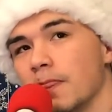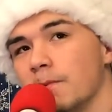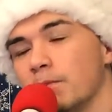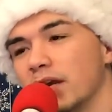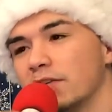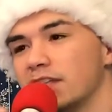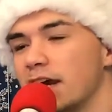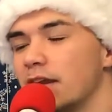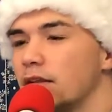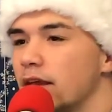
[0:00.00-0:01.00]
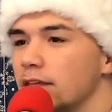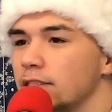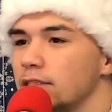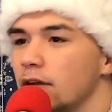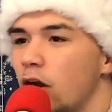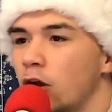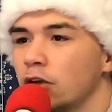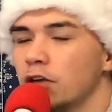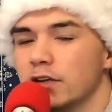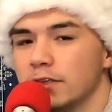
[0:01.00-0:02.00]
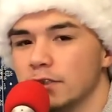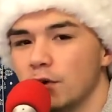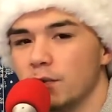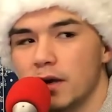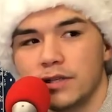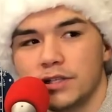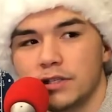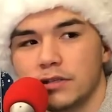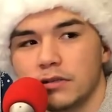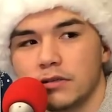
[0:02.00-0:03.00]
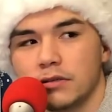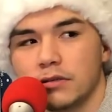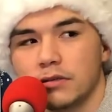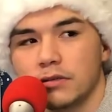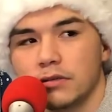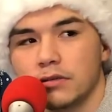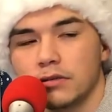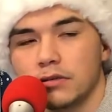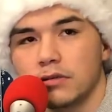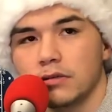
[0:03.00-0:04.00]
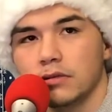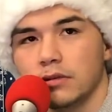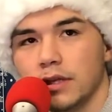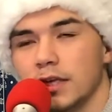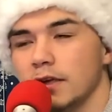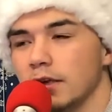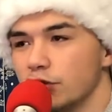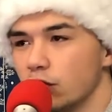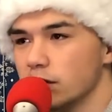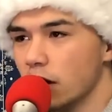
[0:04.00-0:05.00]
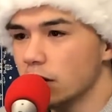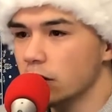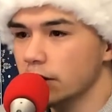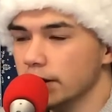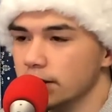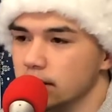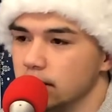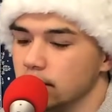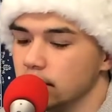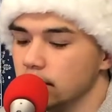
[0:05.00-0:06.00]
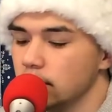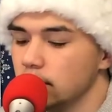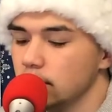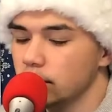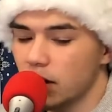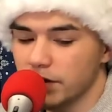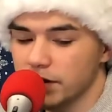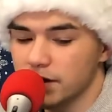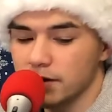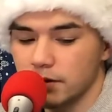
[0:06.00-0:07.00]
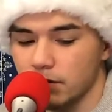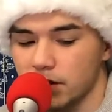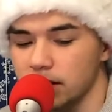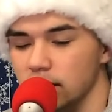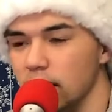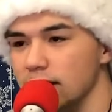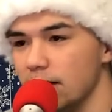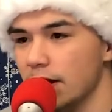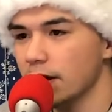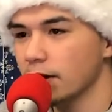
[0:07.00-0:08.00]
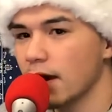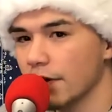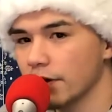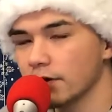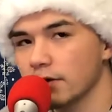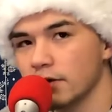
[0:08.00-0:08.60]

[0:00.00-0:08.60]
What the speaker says: But if Santa likes our cookies so much, like, he enjoys our cookies. So obviously, Mrs. Claus ain't making nothing.